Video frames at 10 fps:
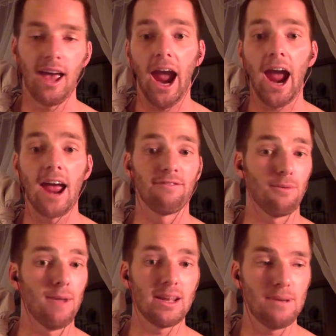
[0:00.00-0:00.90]
And for
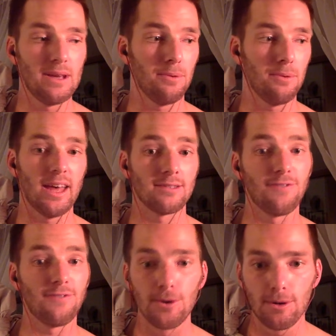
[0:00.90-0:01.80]
many people, that's
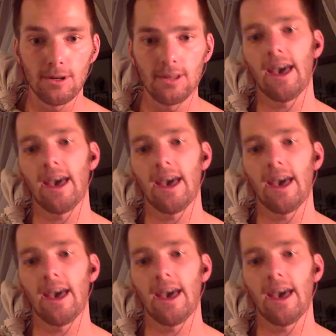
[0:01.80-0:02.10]
food,